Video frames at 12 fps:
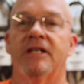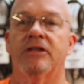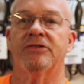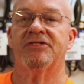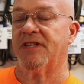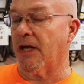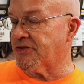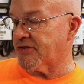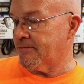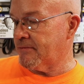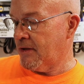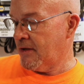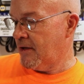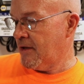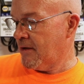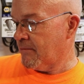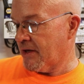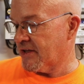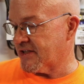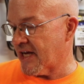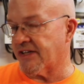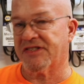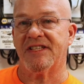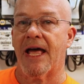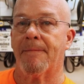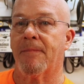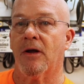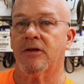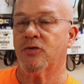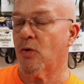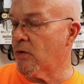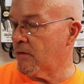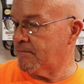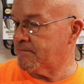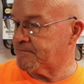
dealer sells them, but it's not a Snap-on tool.